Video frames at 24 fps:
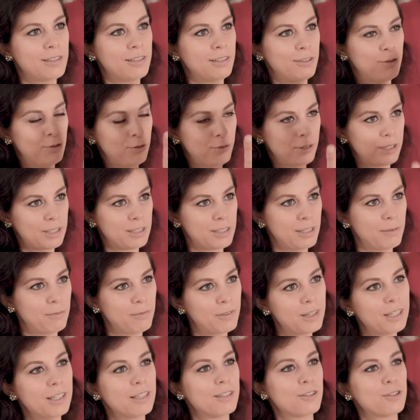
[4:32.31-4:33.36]
it to
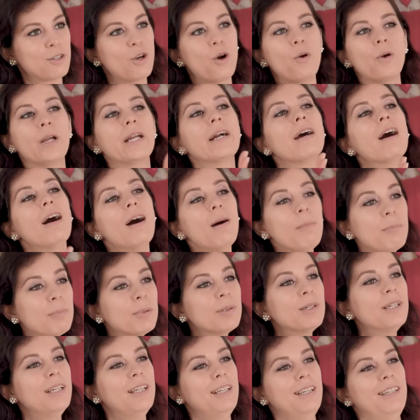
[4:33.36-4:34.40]
accept things going
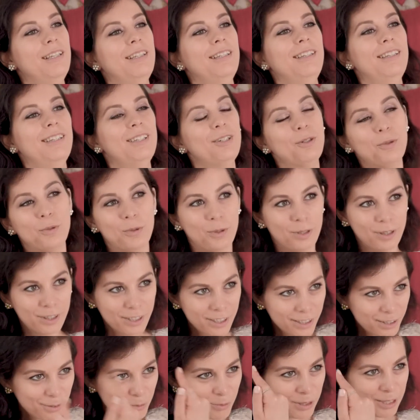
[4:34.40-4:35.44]
up, or
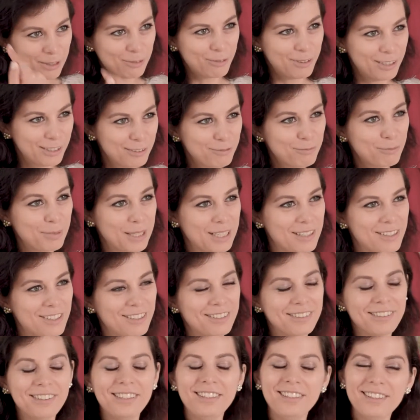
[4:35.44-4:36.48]
the other way around
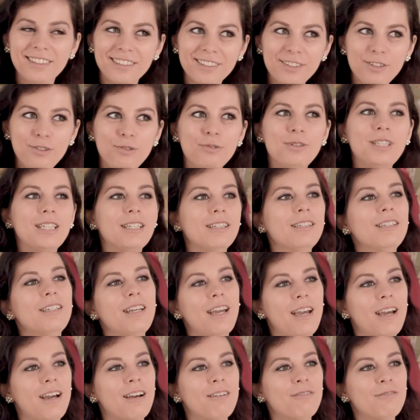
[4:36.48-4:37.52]
basically, then you can
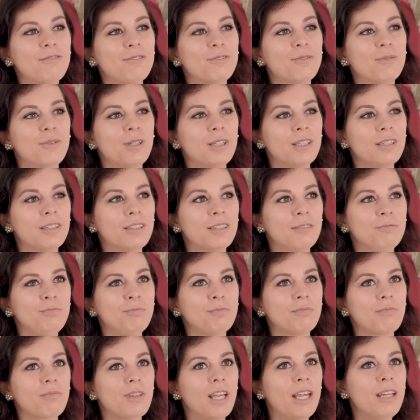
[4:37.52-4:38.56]
have
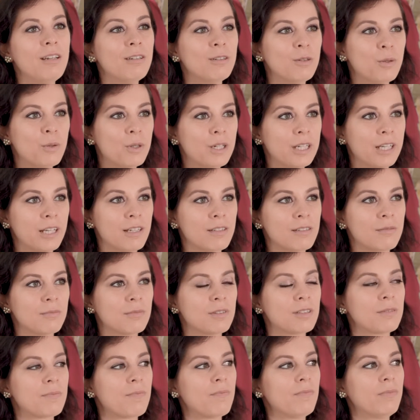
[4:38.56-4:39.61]
anal
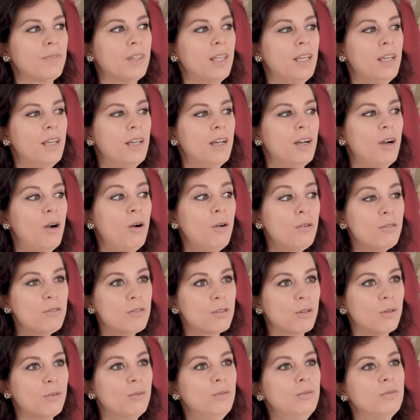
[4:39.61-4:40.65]
orgasms.
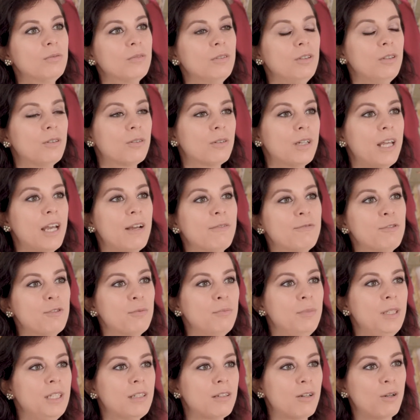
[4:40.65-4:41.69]
Also, you don't have
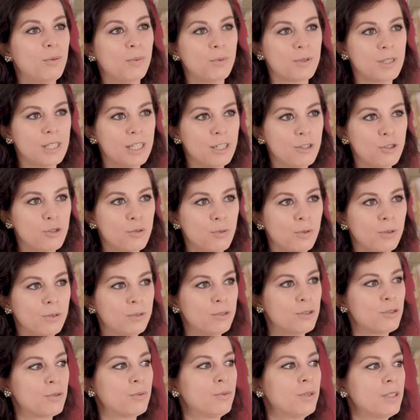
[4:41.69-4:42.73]
to be a
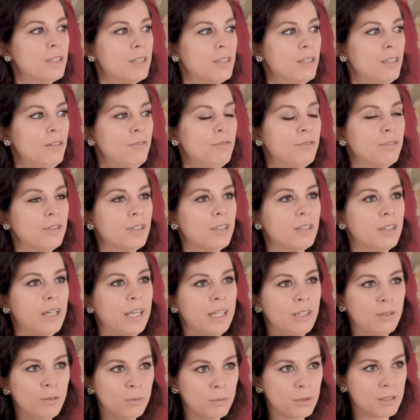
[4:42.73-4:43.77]
homosexual to receive
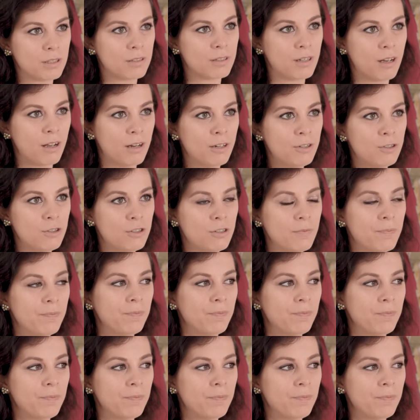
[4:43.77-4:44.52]
anal massage,